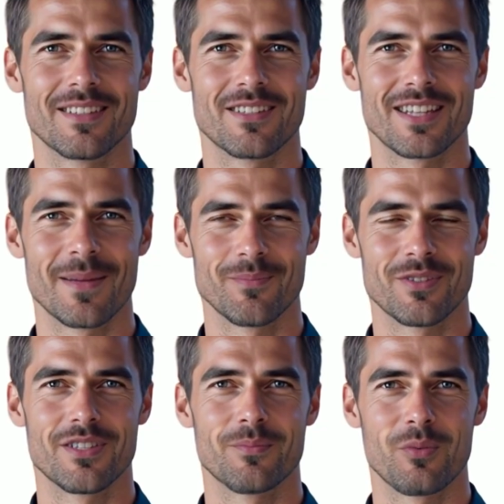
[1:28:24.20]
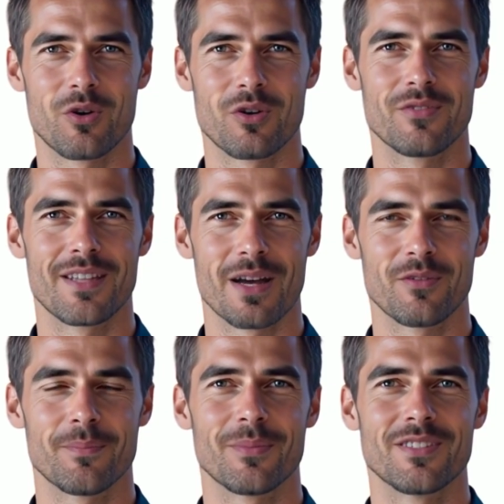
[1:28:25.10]
The chapter explores how
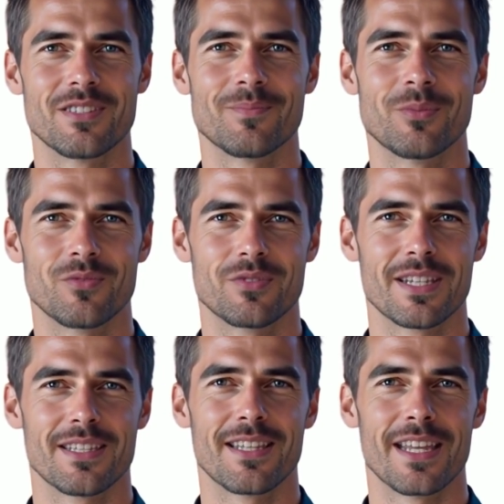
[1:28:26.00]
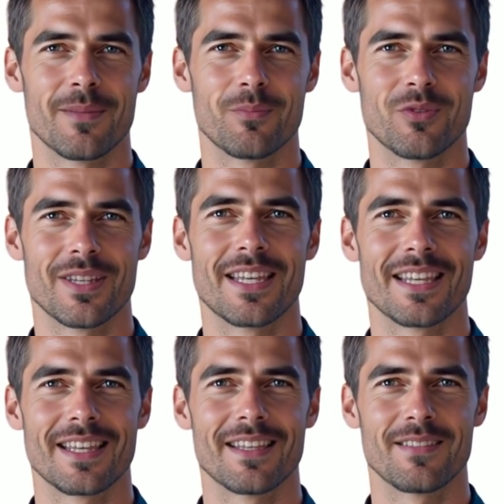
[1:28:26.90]
the principles that enable
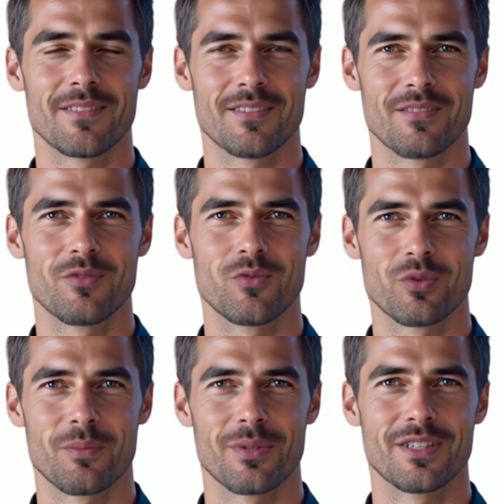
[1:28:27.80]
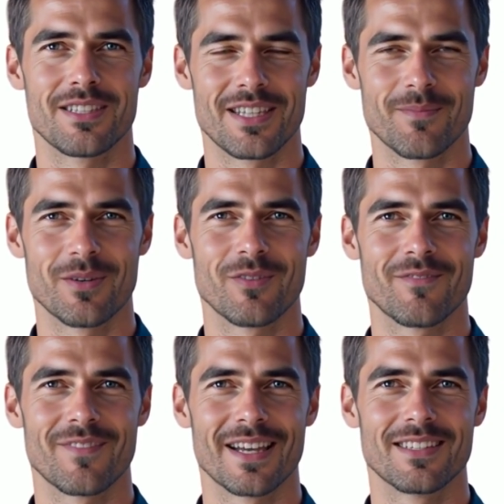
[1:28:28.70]
healing through the placebo
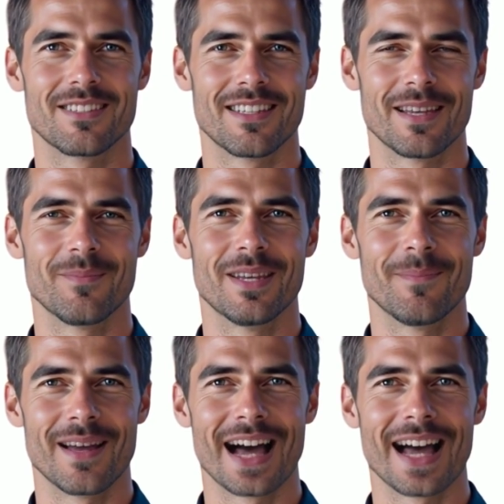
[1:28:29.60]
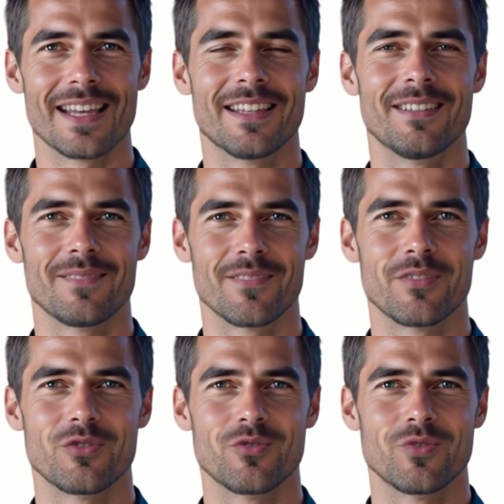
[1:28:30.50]
effect can be applied
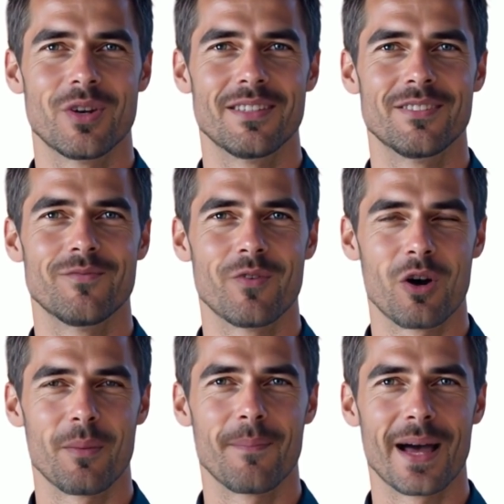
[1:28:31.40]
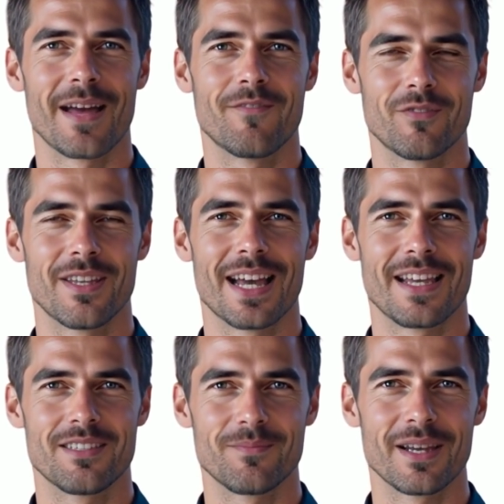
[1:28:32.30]
to transform every
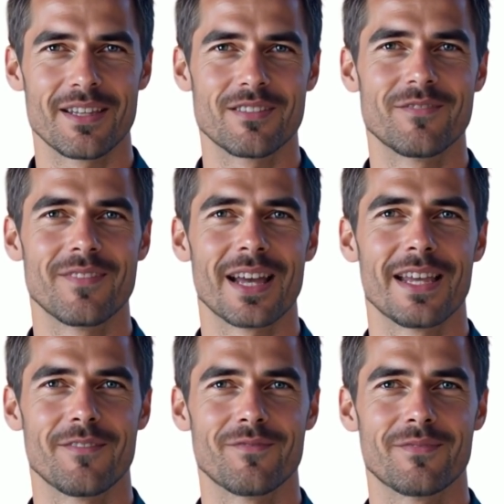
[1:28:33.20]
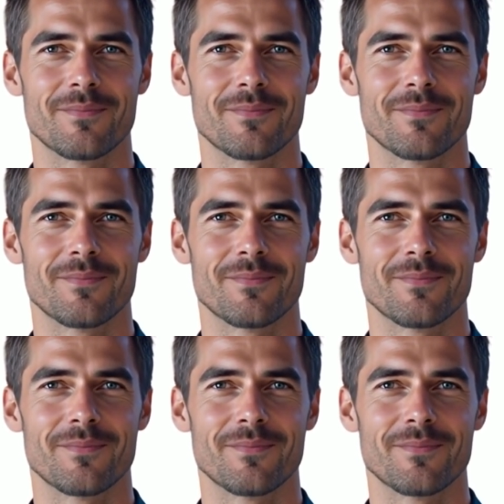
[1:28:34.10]
aspect of life.